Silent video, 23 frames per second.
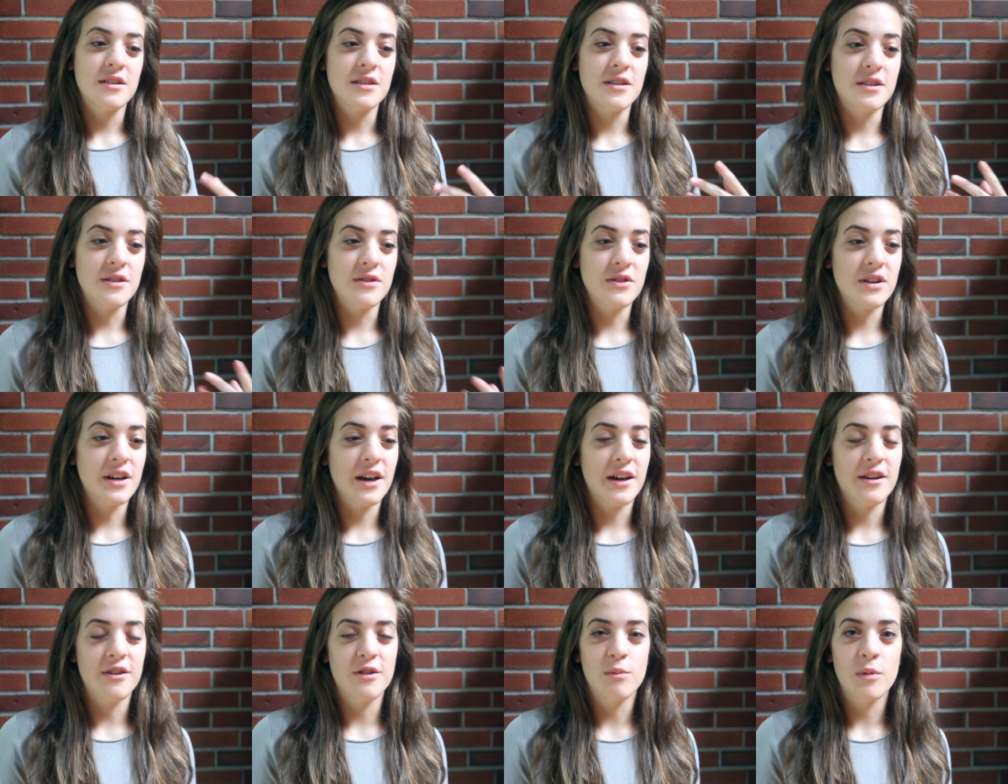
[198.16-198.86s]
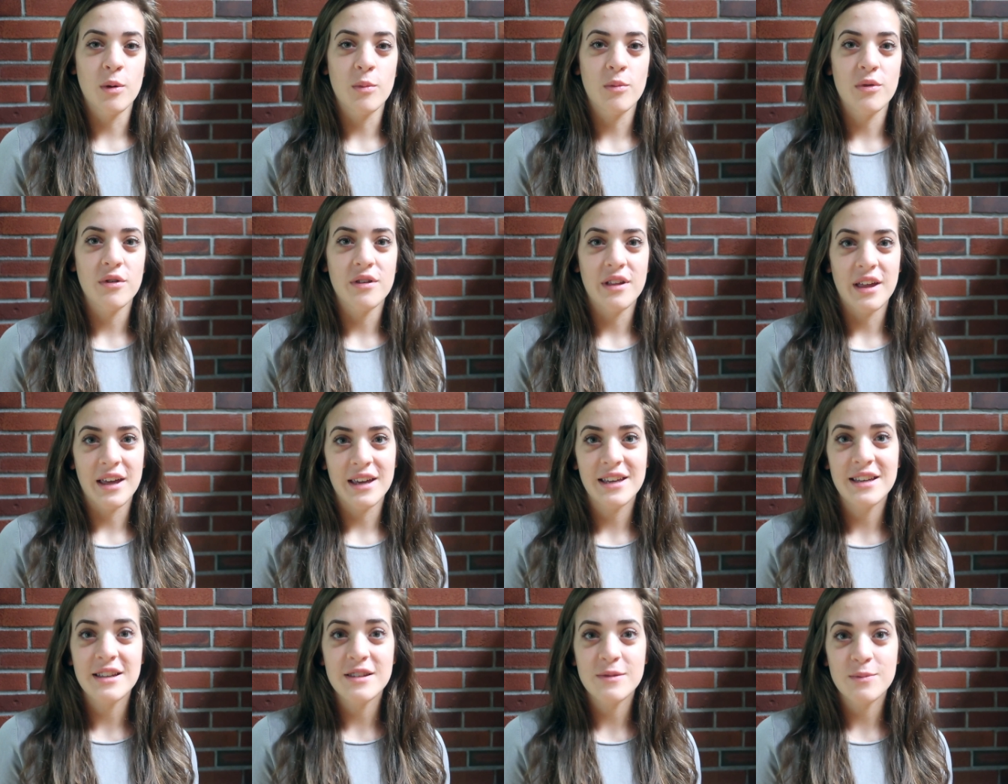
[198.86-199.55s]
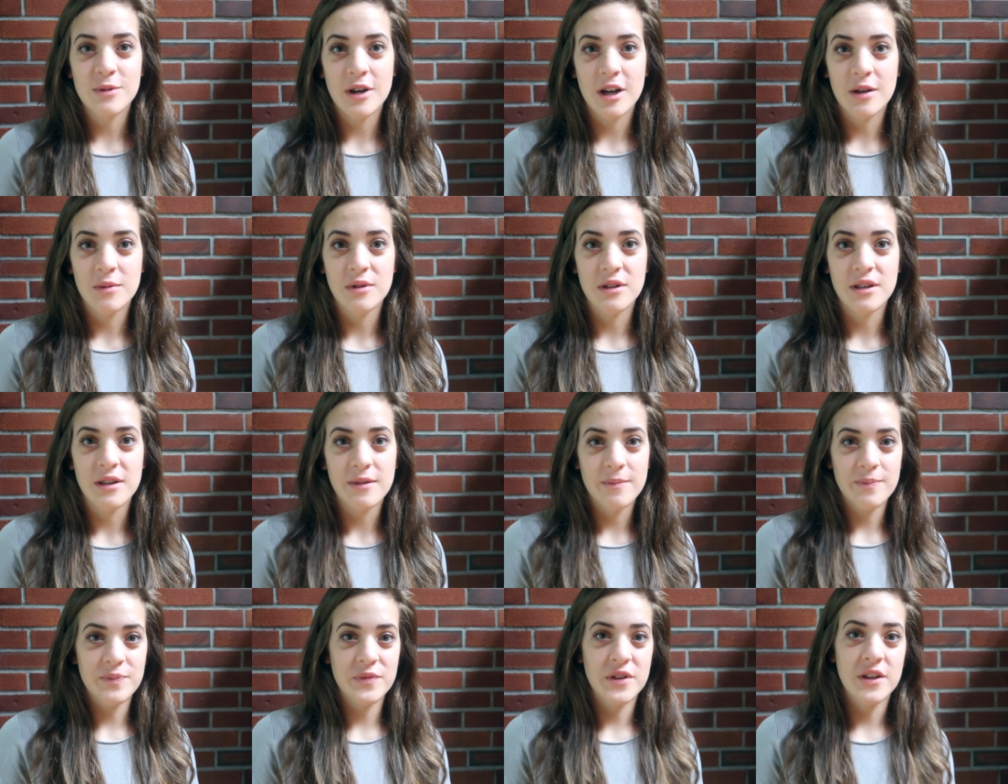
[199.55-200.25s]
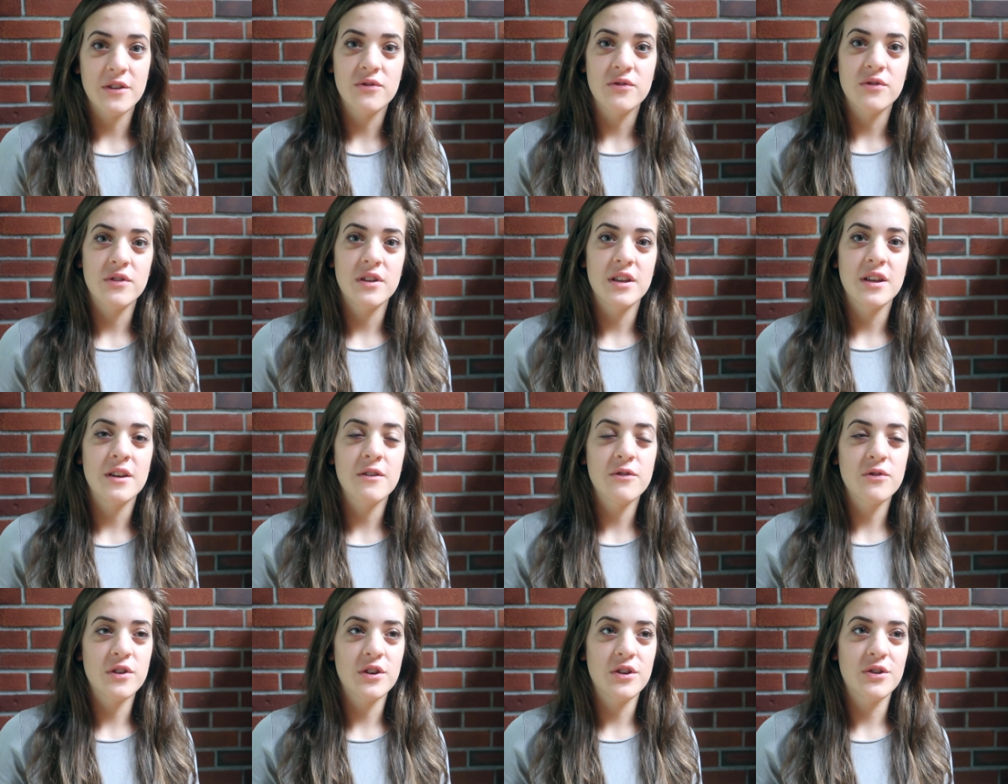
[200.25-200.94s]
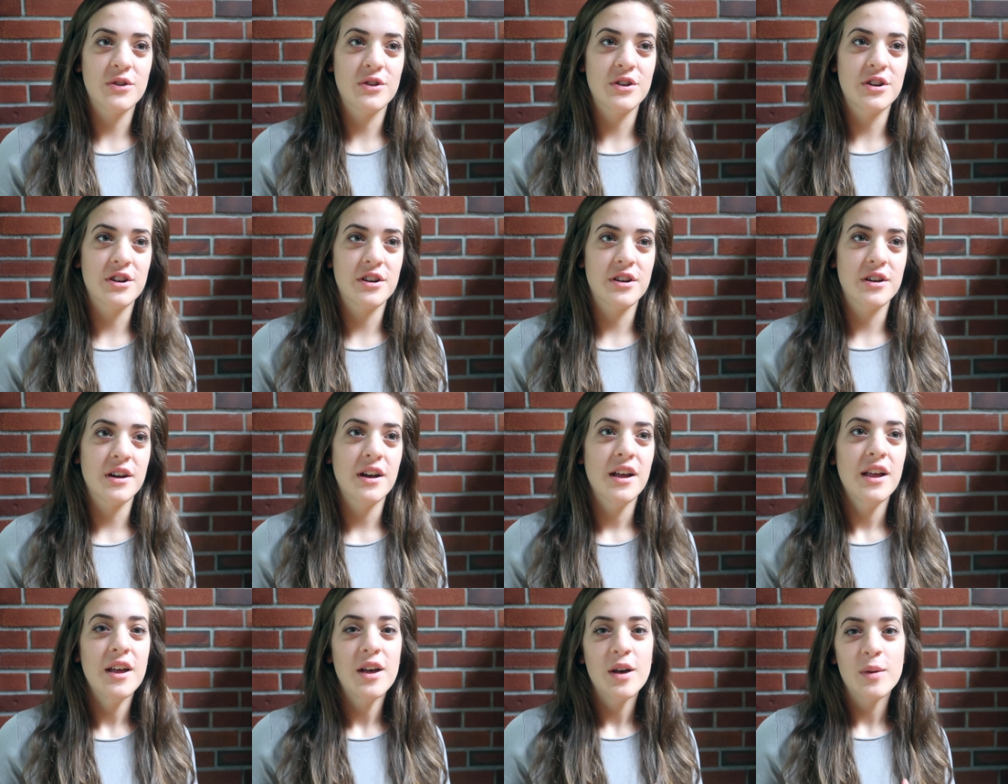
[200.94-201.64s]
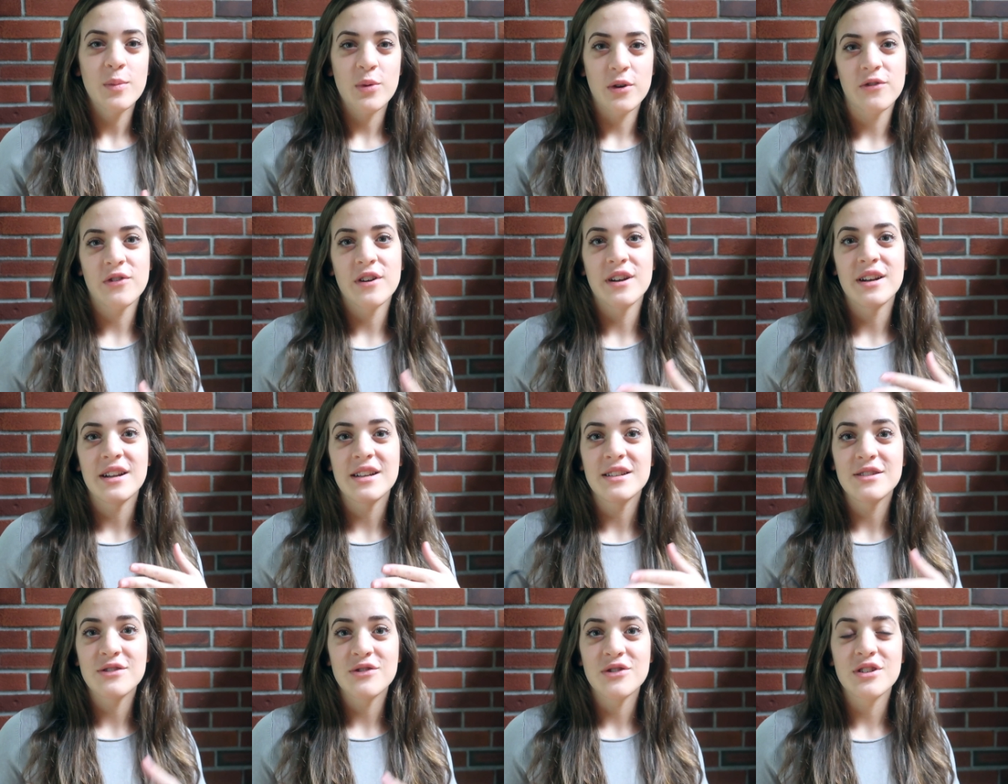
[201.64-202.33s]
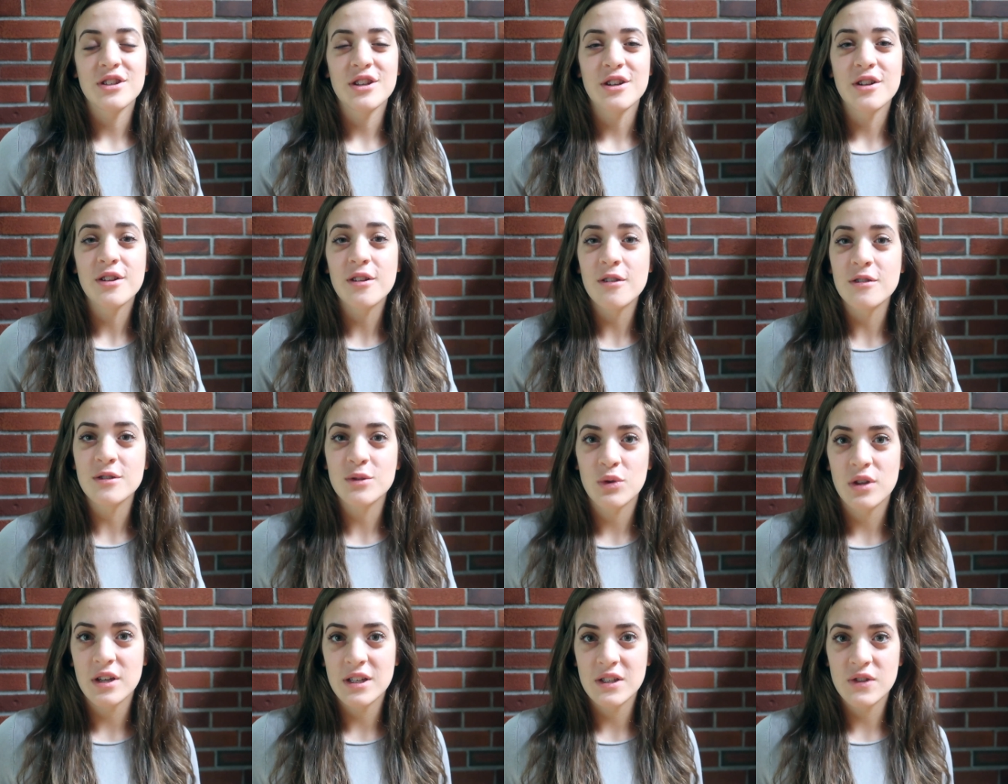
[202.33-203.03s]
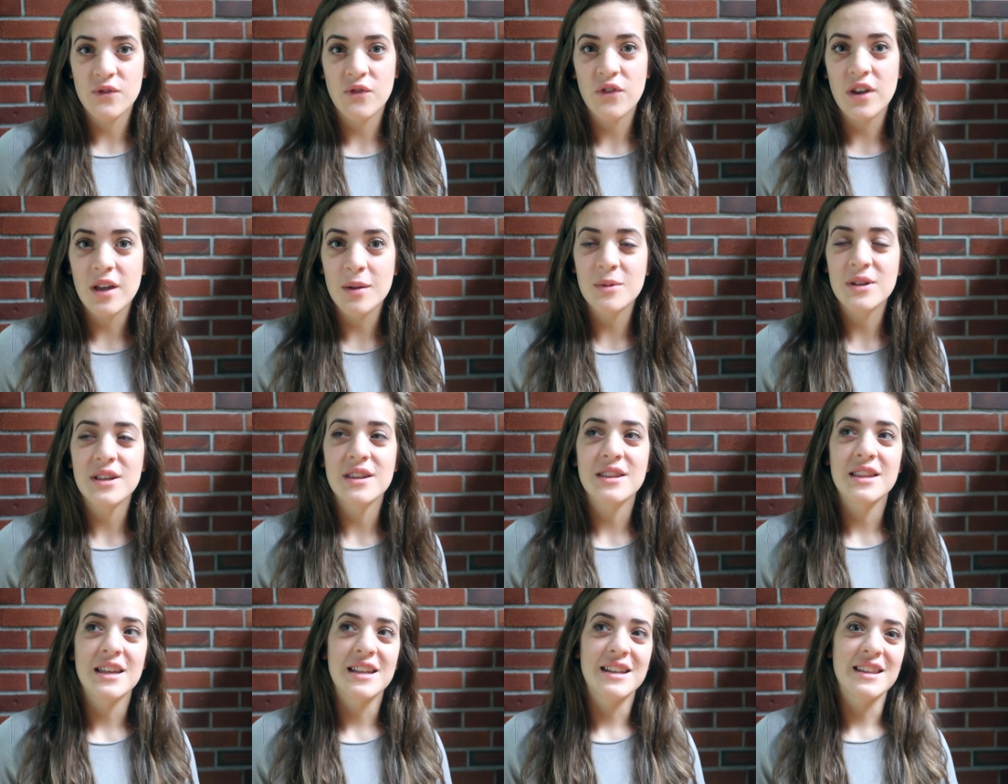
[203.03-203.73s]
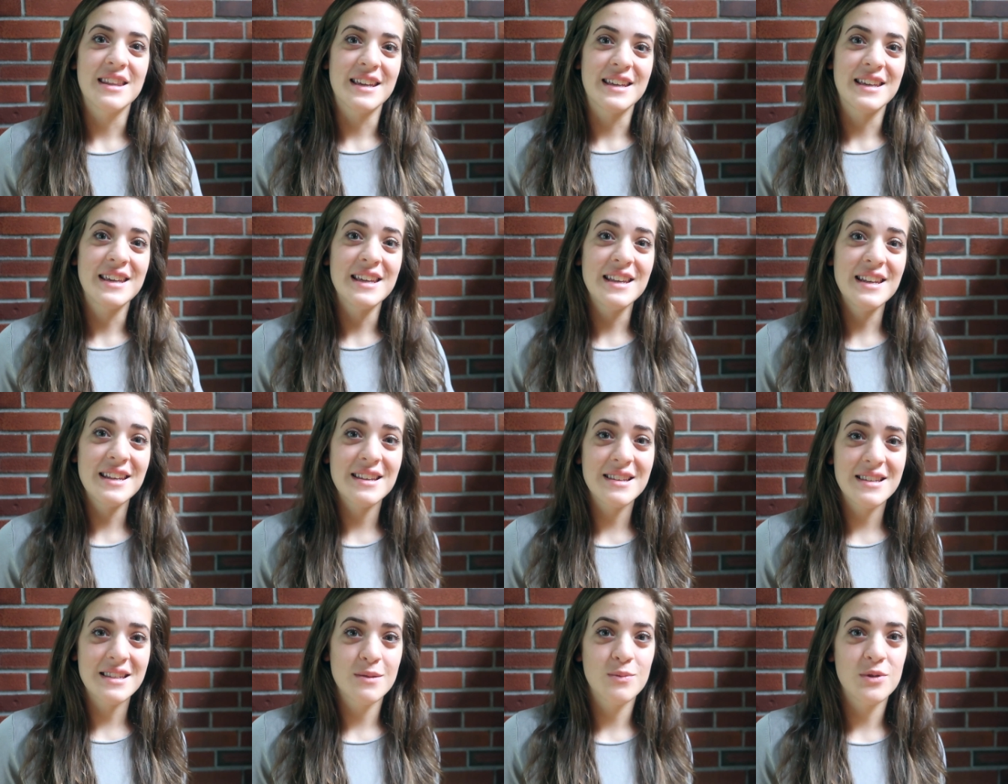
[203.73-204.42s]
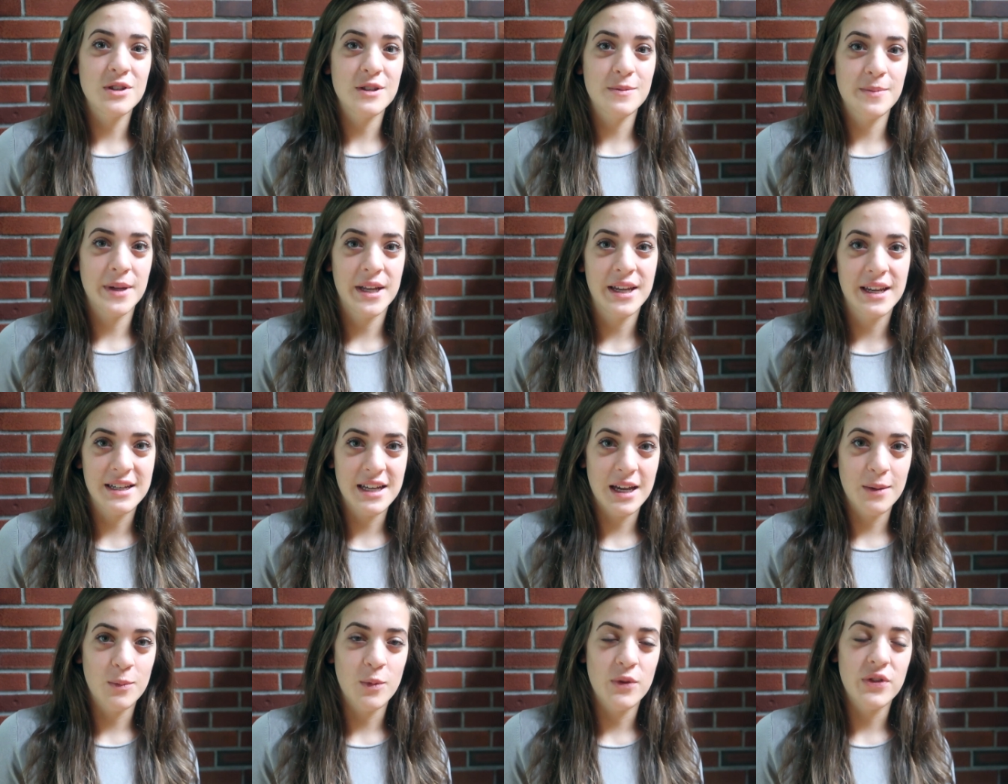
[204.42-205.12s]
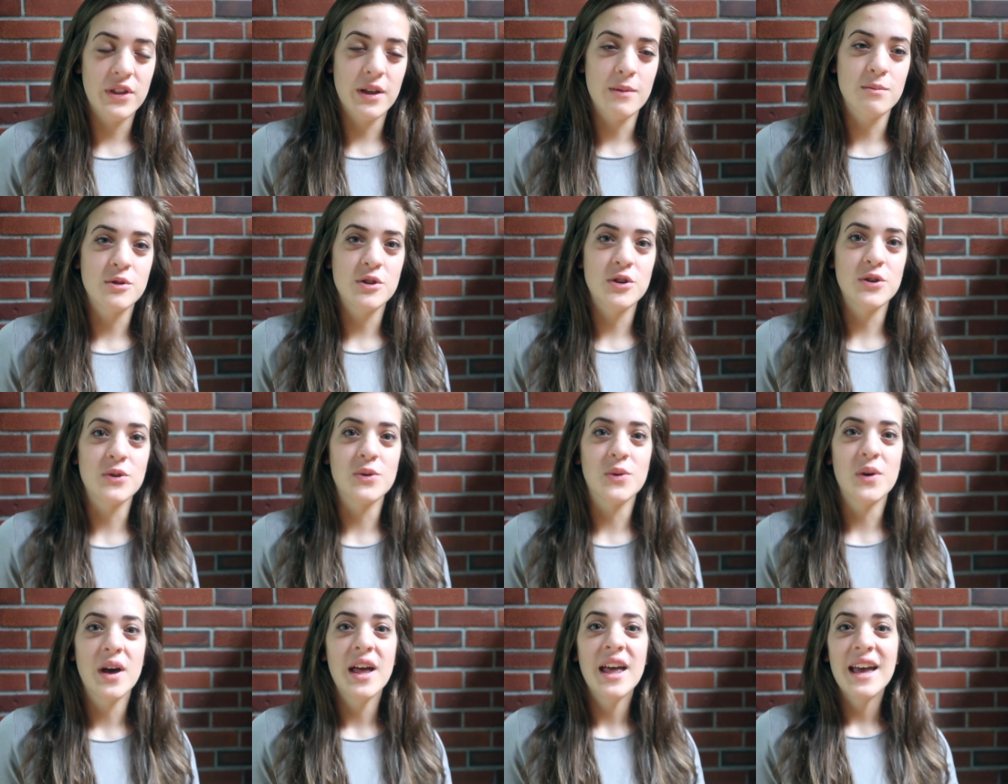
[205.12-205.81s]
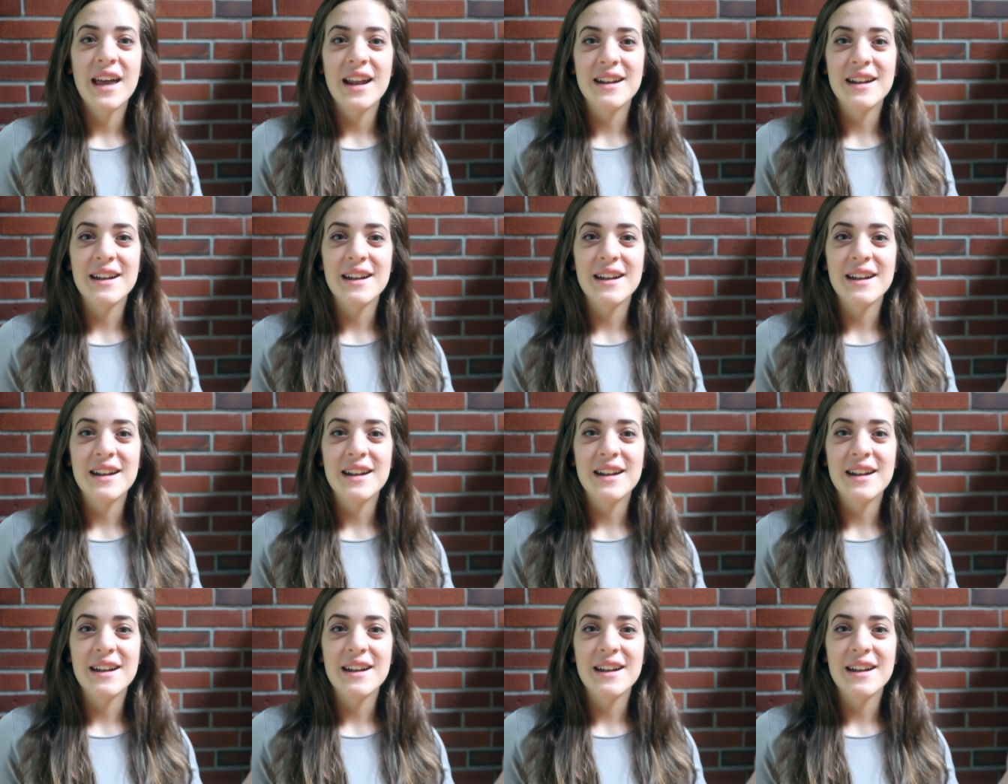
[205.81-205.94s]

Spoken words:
you got to remember, he's probably, if your boyfriend is really close with his family, then he needs to be spending time with them too.